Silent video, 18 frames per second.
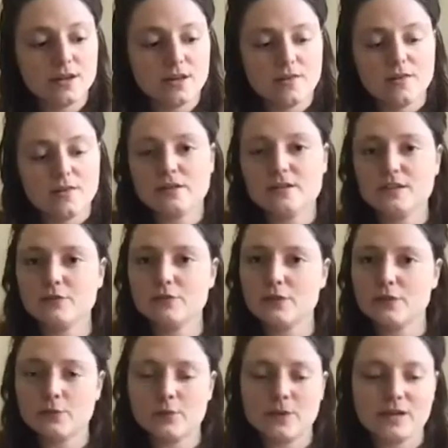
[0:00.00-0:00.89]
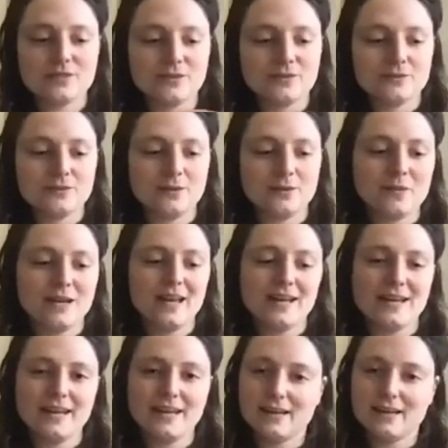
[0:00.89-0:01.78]
There are different ways of
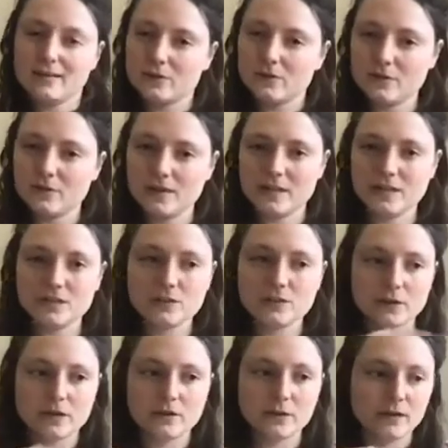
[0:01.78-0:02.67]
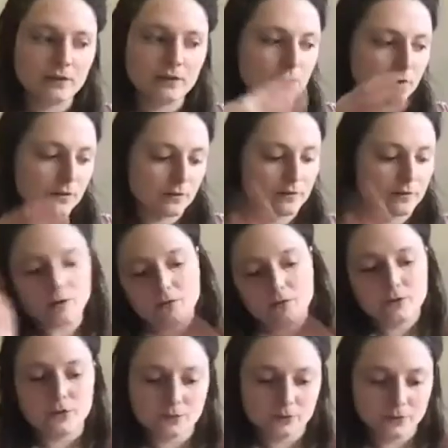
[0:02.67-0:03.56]
applying the thing. So you either, oh,
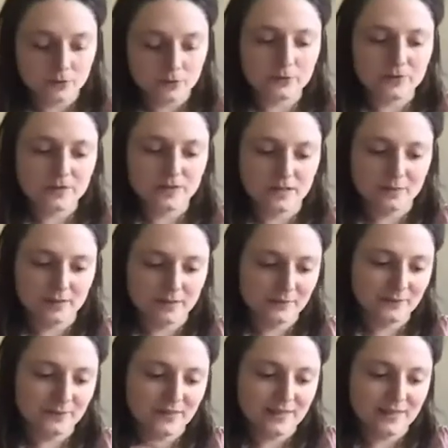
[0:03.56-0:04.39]
you, you'll see, but